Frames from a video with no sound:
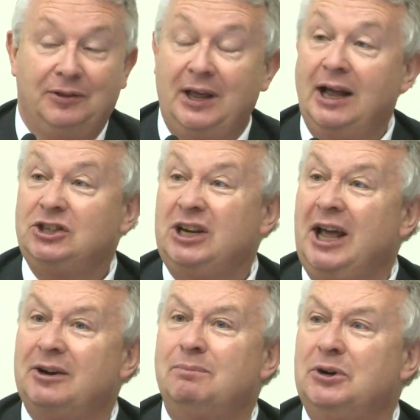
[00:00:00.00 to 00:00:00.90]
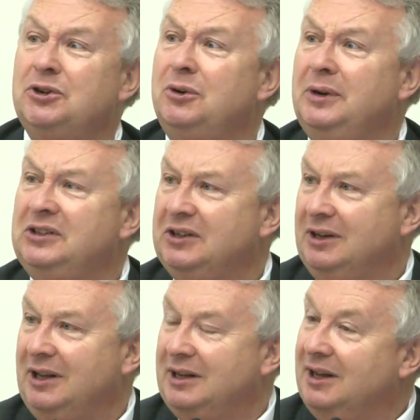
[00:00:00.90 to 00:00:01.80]
They actually had a murder
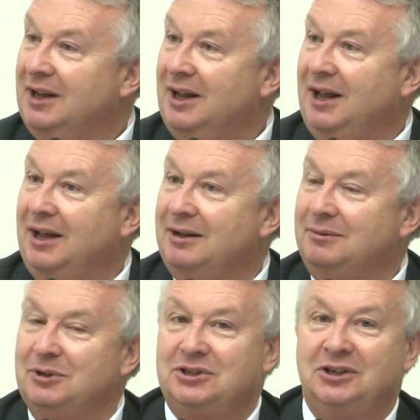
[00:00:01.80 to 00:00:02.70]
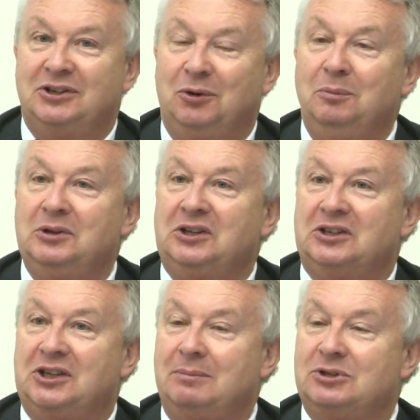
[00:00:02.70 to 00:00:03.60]
recently, which is almost
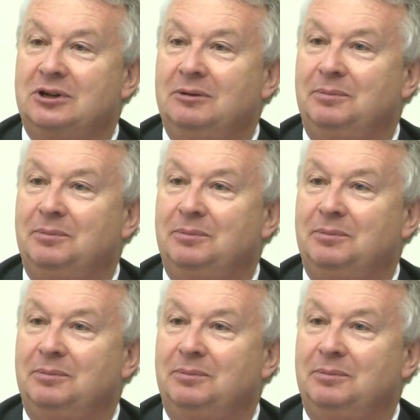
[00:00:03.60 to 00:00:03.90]
exceptional.